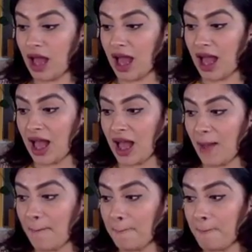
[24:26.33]

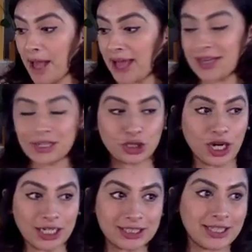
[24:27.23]
And
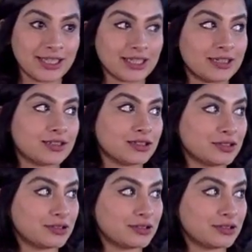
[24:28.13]
attract it in.